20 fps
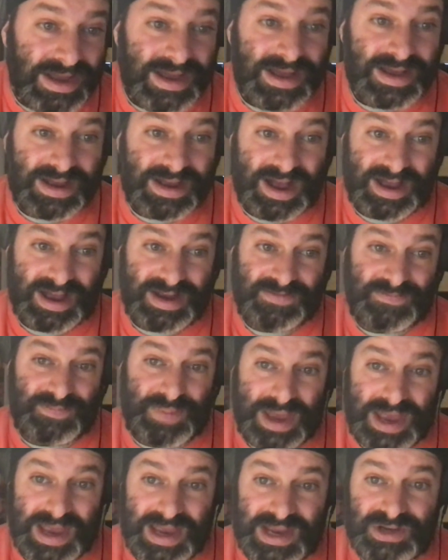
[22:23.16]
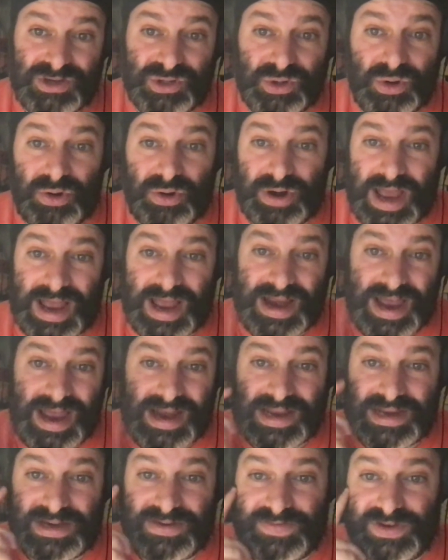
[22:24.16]
kind yeah. of page or, or an, an
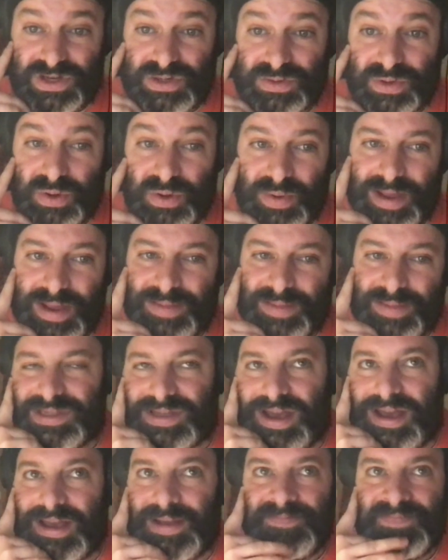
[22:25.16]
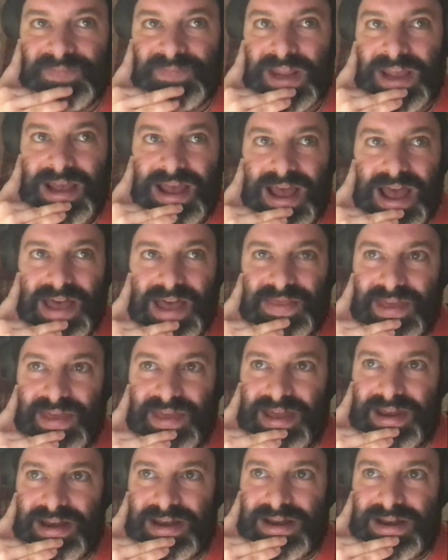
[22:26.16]
individual website. And
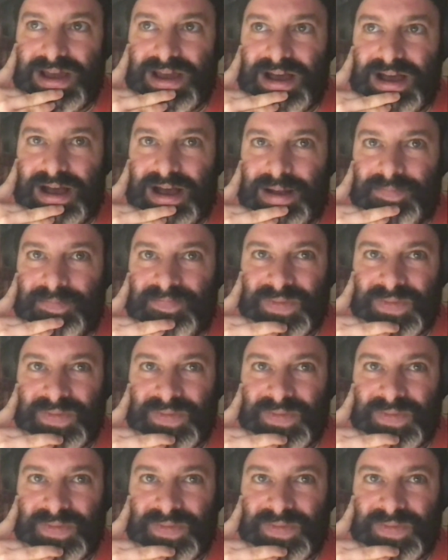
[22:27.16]
then um,